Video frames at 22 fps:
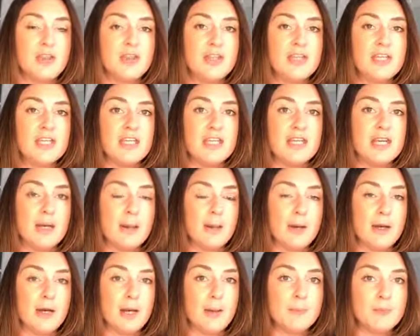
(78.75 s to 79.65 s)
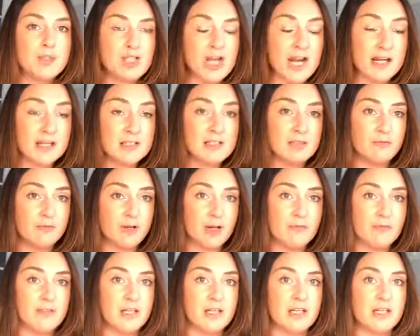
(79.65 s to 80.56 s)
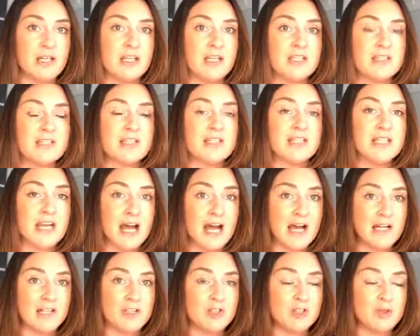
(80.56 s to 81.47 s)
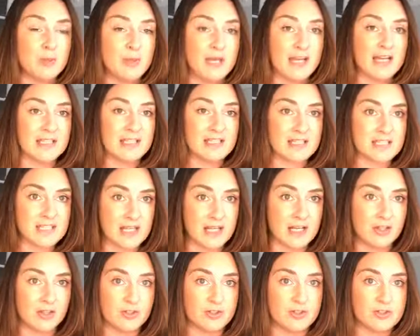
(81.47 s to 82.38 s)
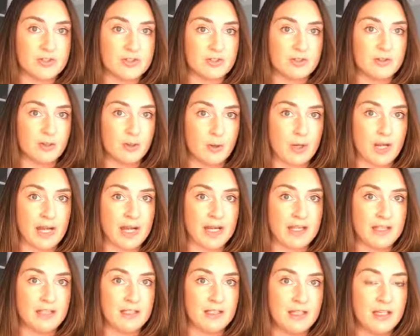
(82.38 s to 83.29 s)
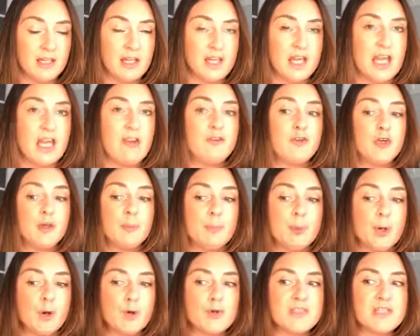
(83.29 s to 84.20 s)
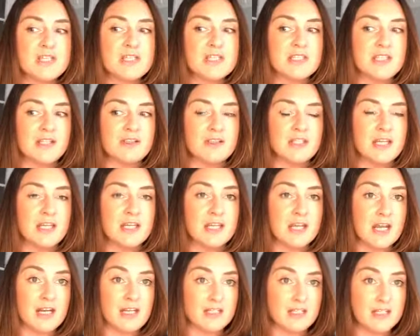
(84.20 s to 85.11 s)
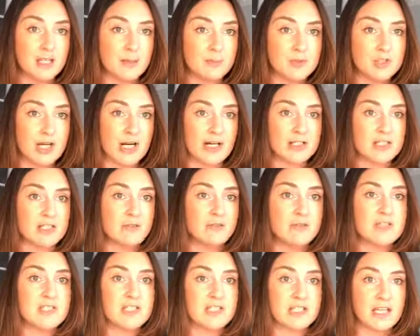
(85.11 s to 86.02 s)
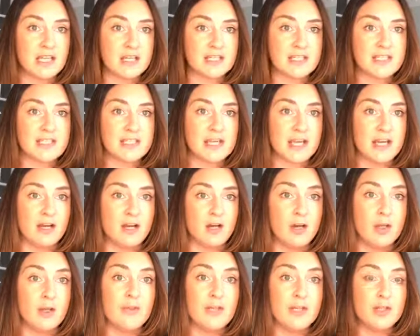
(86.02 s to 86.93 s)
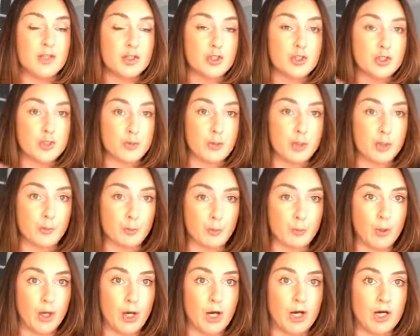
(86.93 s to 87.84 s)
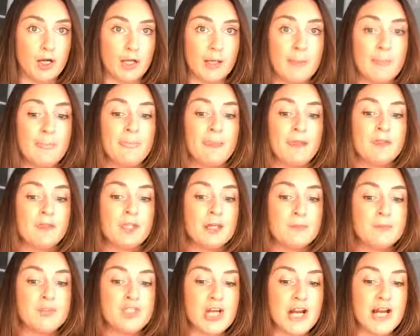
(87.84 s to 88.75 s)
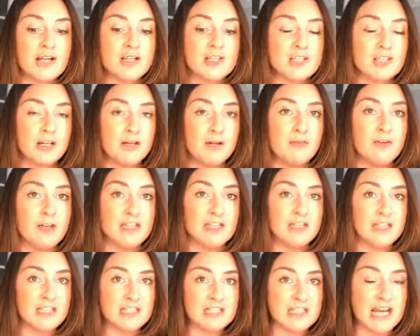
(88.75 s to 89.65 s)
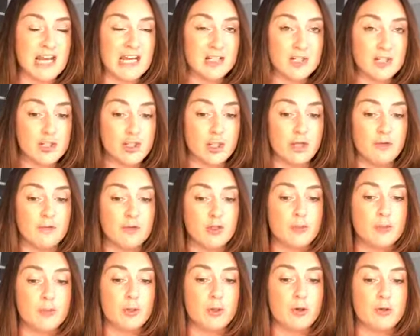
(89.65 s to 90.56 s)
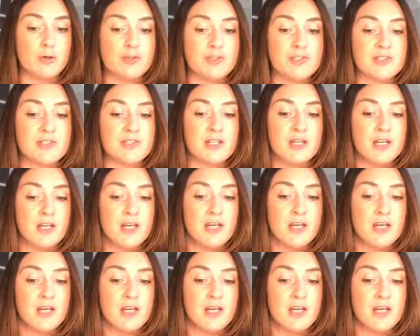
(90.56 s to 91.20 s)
the objective of it is not to get sales, okay? If you're posting something and the objective is to get a sale, then you're doing it wrong. The objective and the intention of your post,